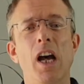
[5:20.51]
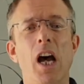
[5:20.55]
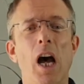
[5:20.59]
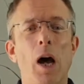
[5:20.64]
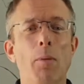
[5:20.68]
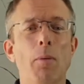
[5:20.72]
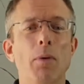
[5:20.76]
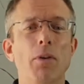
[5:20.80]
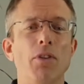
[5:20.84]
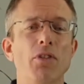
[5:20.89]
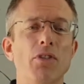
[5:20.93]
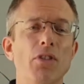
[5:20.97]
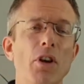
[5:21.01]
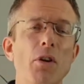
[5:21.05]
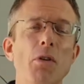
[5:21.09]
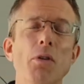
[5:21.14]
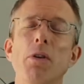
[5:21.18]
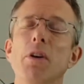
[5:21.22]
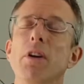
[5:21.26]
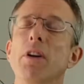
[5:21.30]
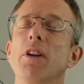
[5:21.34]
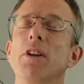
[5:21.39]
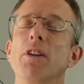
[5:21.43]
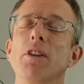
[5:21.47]
And we're so
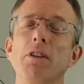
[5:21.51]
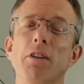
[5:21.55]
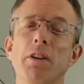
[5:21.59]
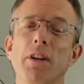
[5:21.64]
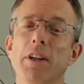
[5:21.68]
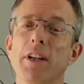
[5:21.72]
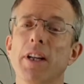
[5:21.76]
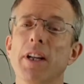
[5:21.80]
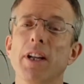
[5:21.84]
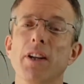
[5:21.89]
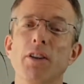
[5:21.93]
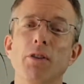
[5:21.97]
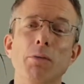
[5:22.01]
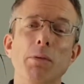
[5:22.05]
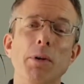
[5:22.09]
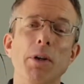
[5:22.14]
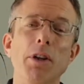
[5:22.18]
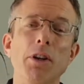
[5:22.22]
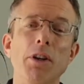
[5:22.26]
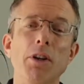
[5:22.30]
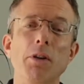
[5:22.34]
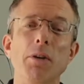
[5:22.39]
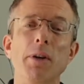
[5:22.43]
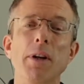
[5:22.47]
good at doing this, we
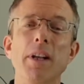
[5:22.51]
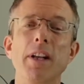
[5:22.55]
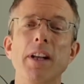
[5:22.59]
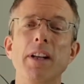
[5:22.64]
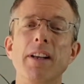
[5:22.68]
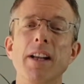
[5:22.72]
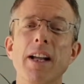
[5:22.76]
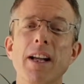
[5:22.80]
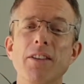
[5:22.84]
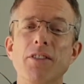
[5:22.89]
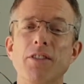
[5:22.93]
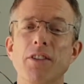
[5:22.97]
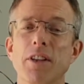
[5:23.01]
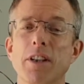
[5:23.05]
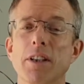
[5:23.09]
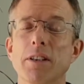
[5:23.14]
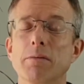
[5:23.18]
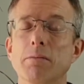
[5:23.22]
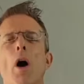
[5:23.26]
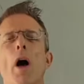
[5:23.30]
can do it in the desert.